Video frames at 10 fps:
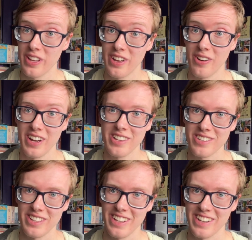I
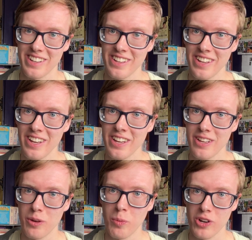used to like
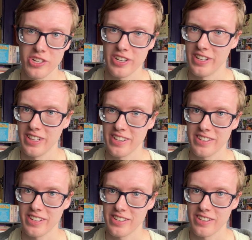watching and
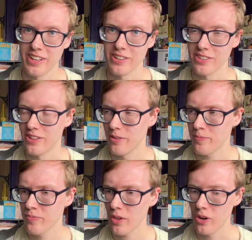listening to those
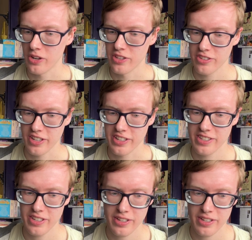on his site.